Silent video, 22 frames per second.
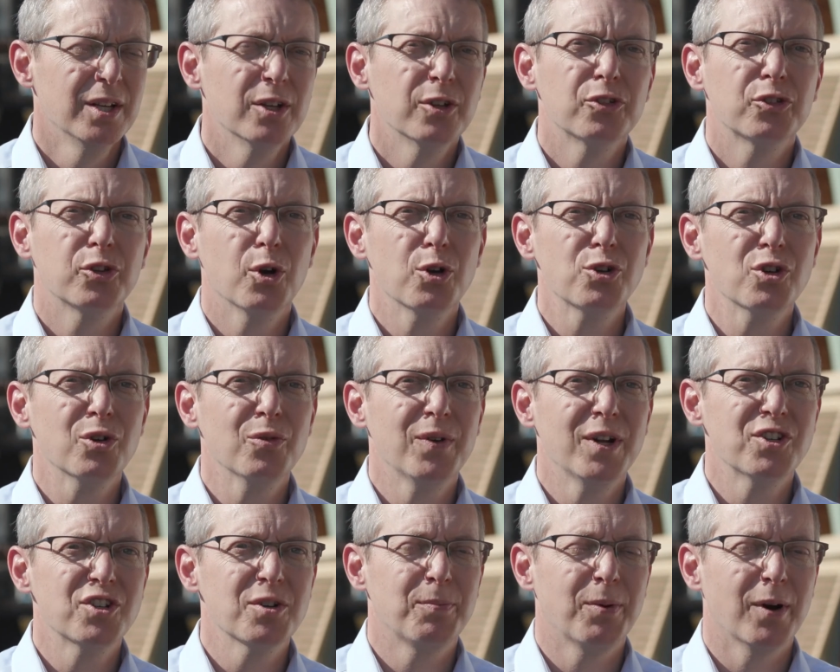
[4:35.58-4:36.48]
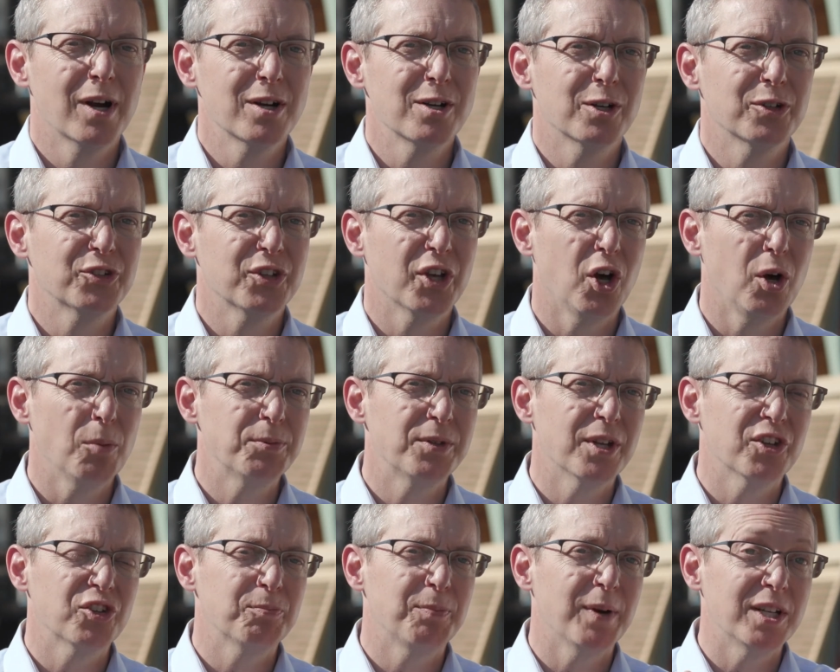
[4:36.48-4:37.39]
Social venture partners helped
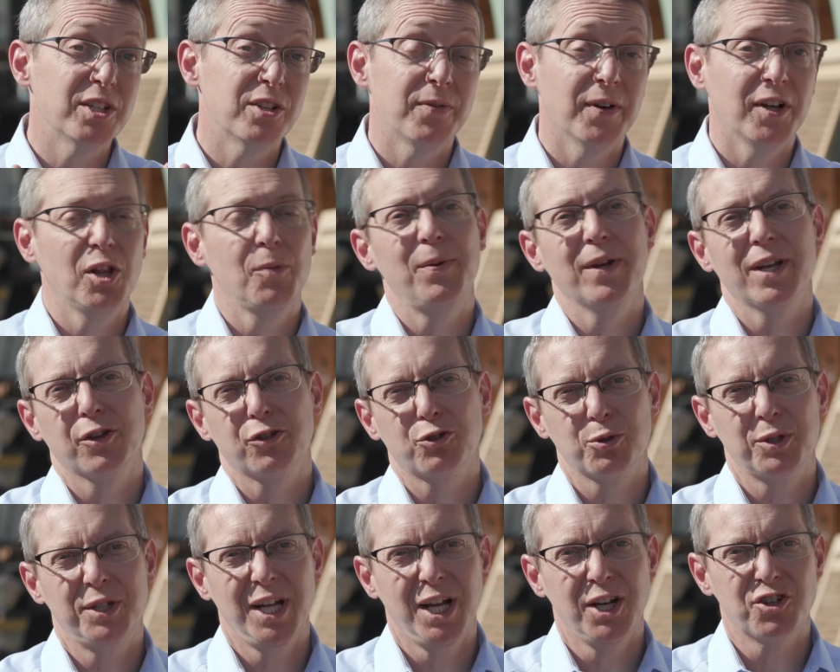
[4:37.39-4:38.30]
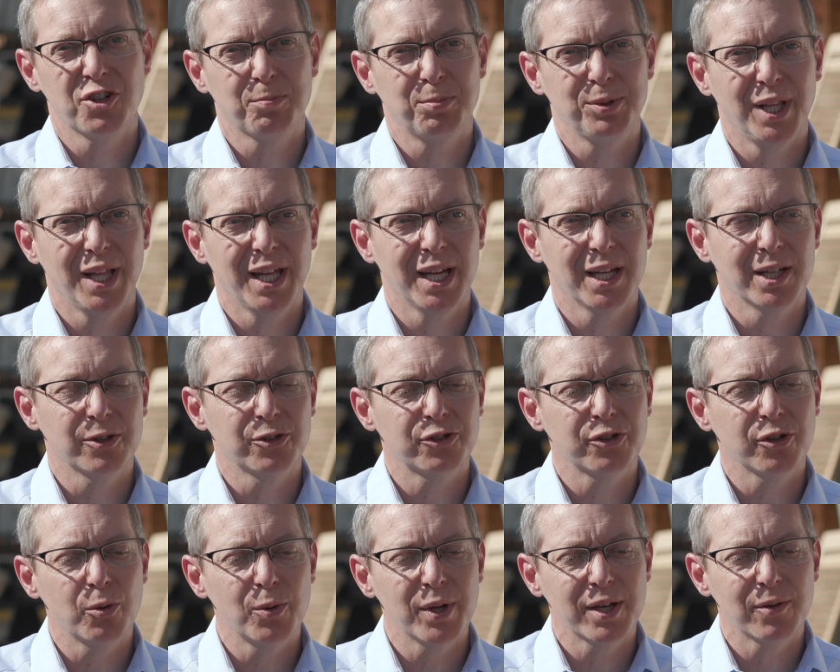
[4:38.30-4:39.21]
us by developing a strategic plan
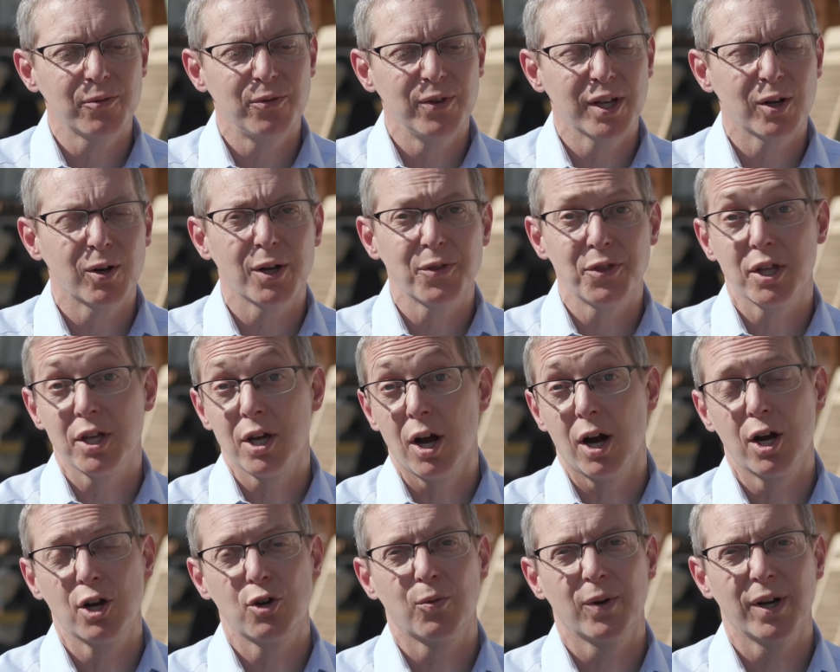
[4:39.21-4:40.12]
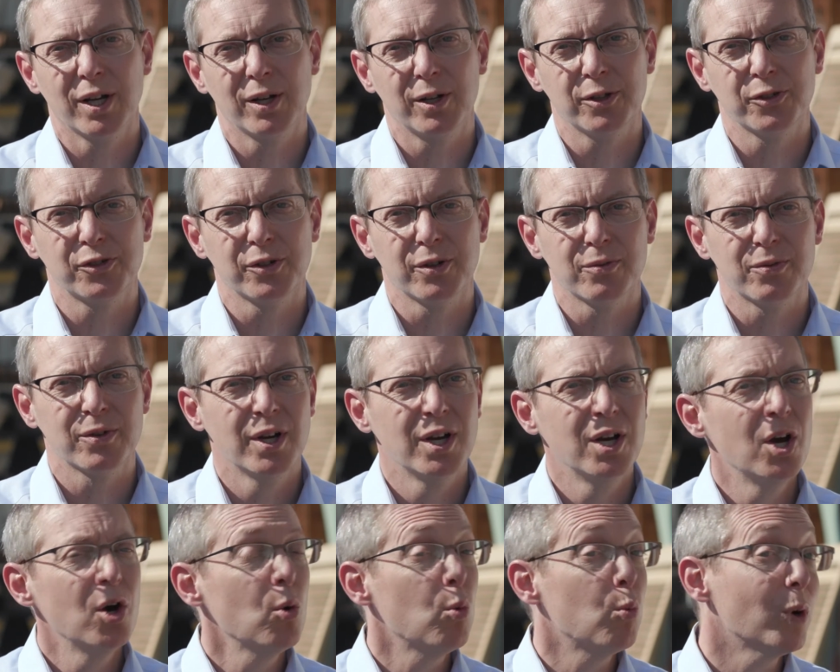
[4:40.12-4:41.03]
so we could figure out the guardrails of
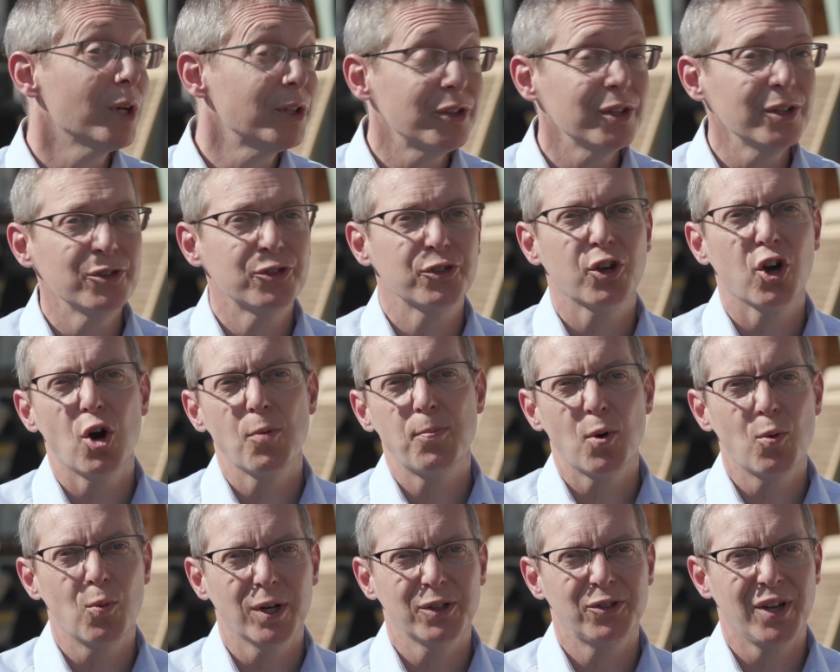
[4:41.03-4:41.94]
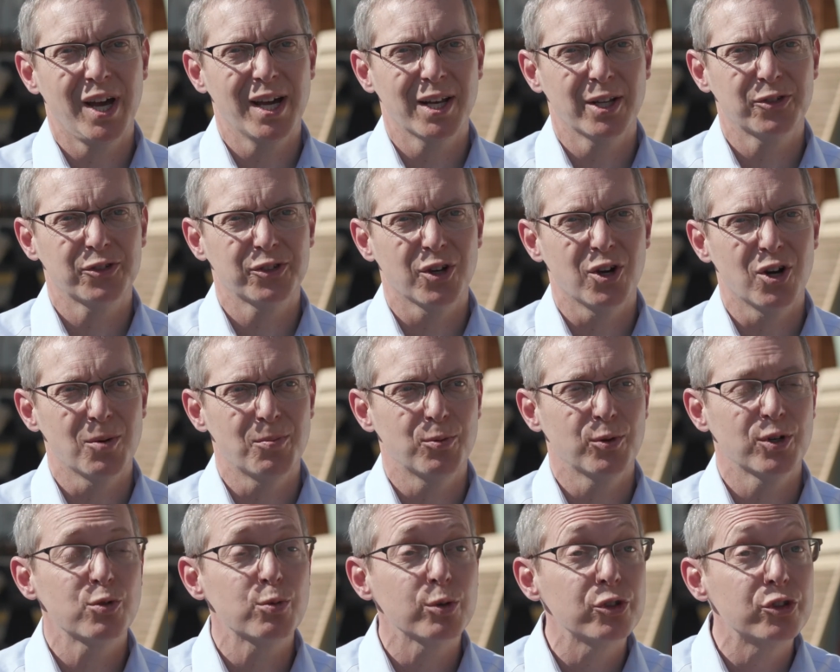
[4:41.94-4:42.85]
what's in scope and what's out of scope,
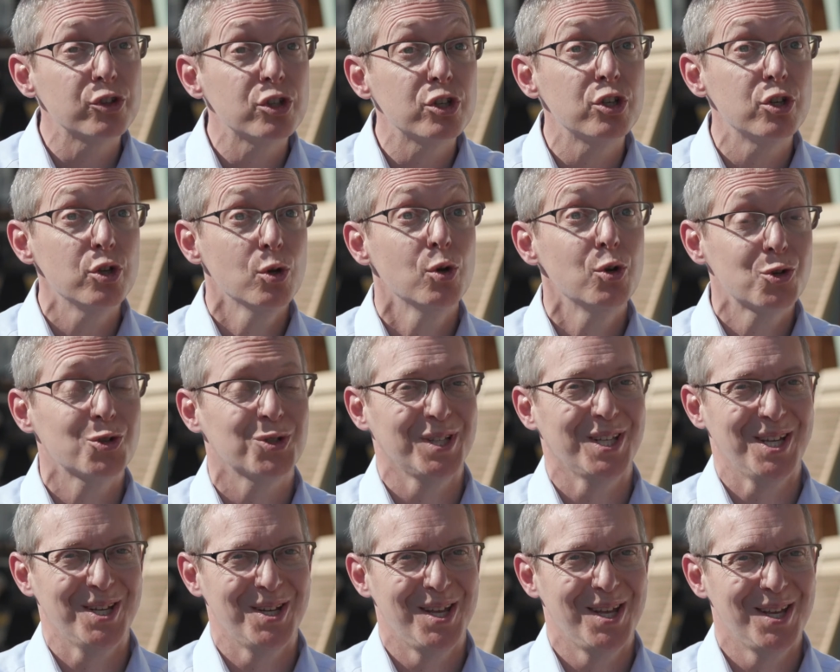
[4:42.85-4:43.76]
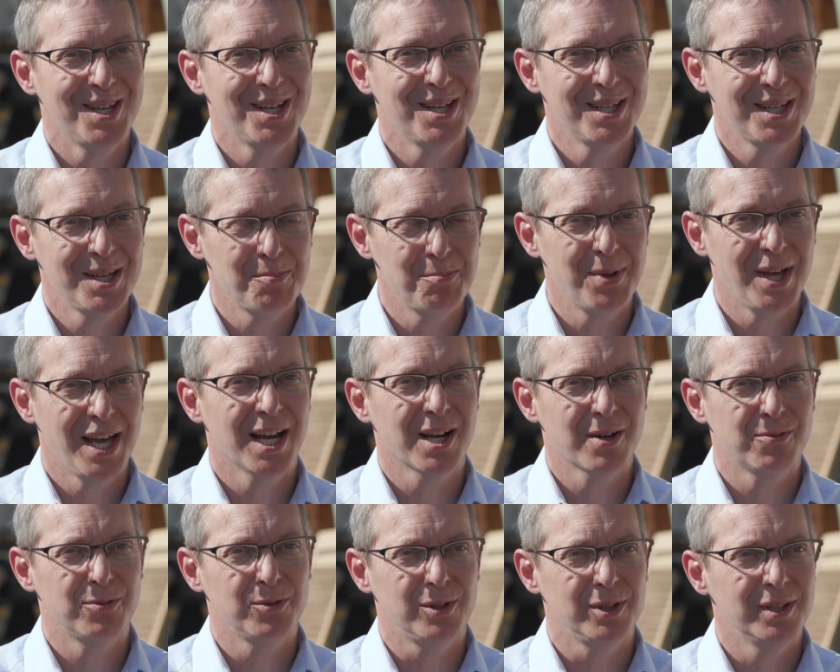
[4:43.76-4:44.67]
which was hugely
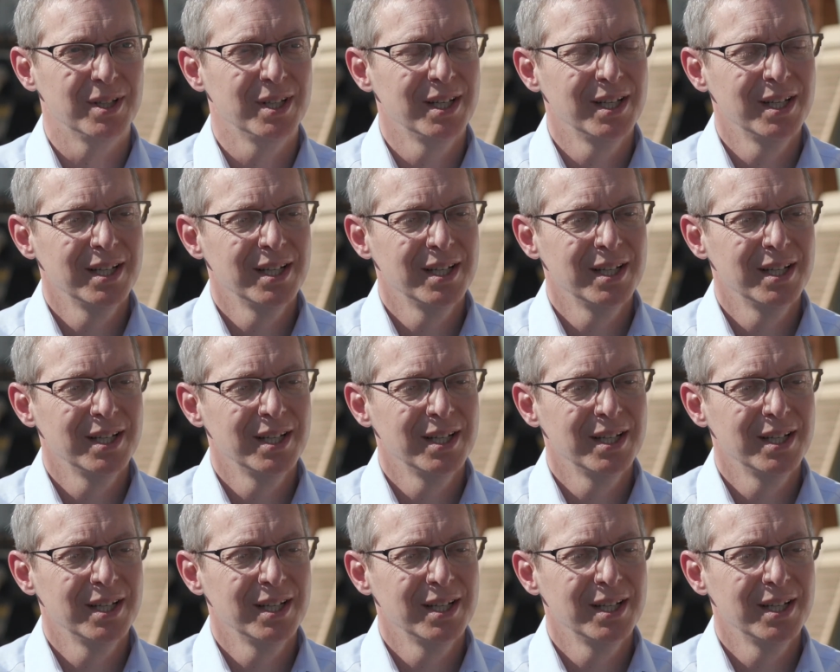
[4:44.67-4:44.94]
impactful.